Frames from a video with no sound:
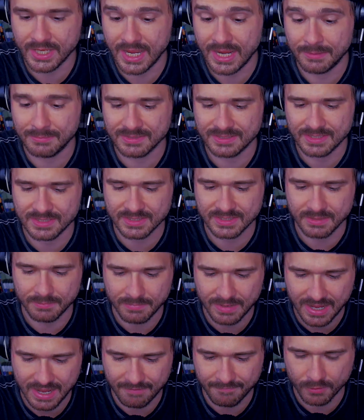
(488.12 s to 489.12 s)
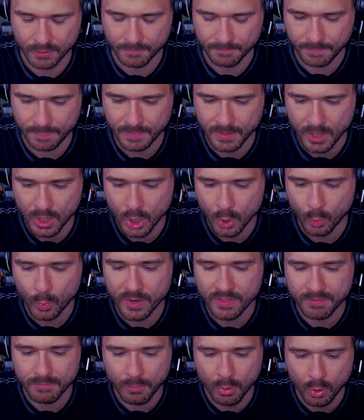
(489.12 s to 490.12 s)
game system ever,
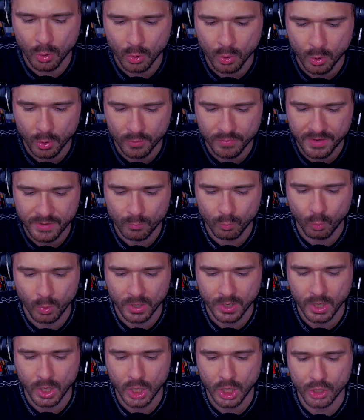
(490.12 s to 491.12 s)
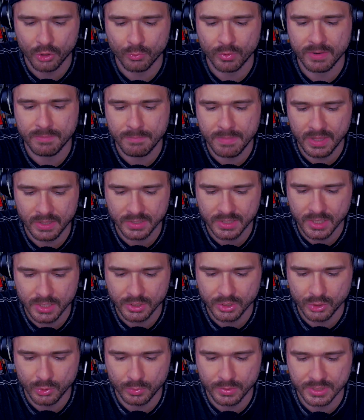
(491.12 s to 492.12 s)
with more than 100
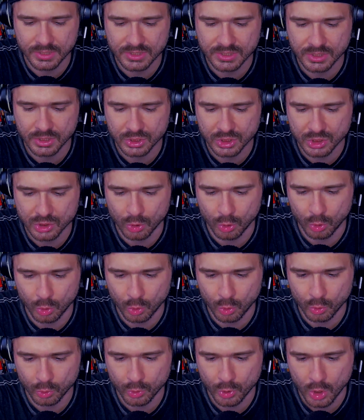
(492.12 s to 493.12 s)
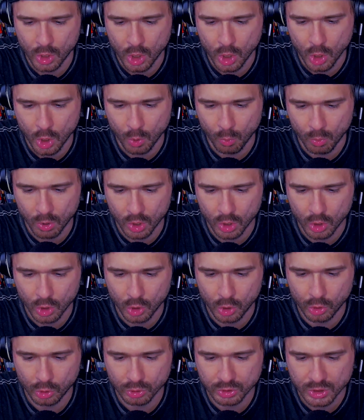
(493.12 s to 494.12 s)
million units sold
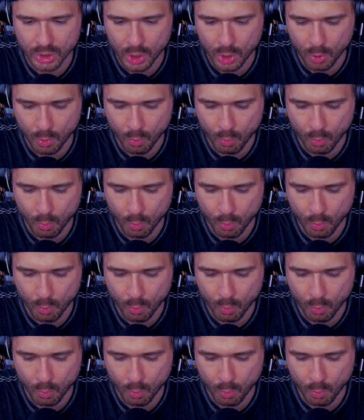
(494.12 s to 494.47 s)
worldwide.